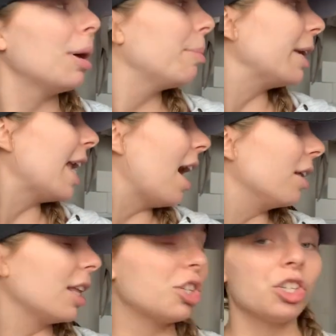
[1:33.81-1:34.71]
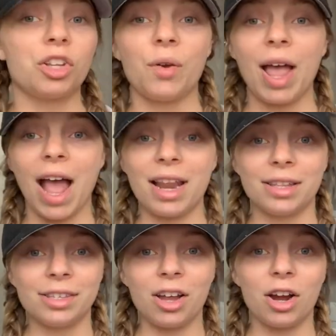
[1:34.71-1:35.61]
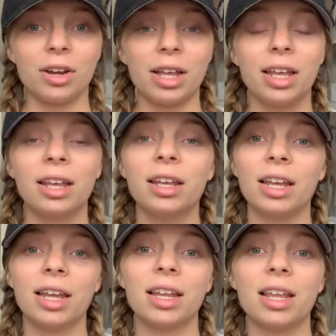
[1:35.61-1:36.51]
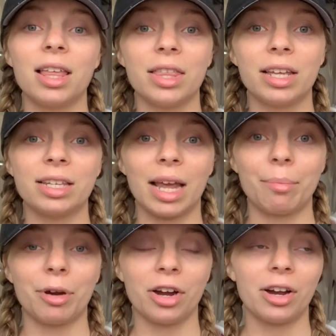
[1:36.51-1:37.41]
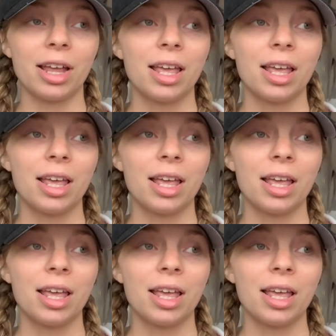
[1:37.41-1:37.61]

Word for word: But yeah, let's just go ahead and start in the diaper